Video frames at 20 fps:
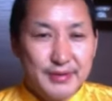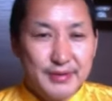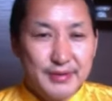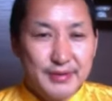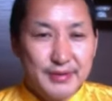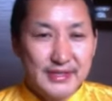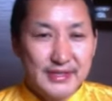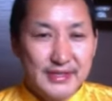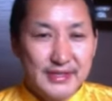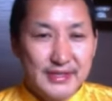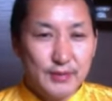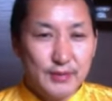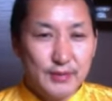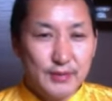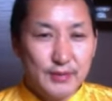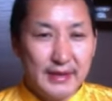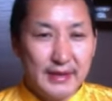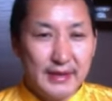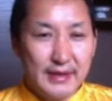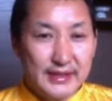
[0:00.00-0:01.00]
Present
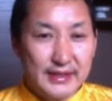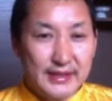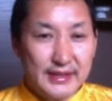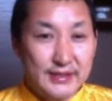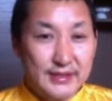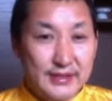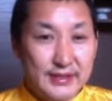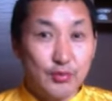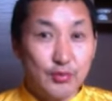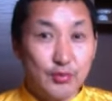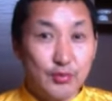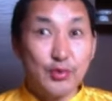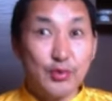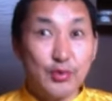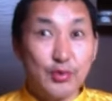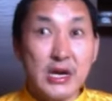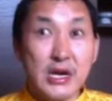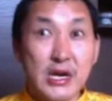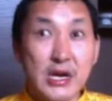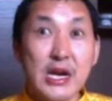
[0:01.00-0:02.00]
moment is
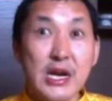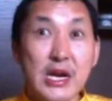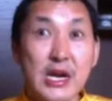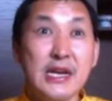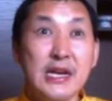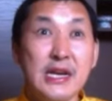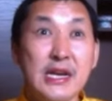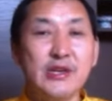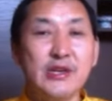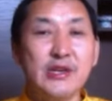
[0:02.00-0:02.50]
really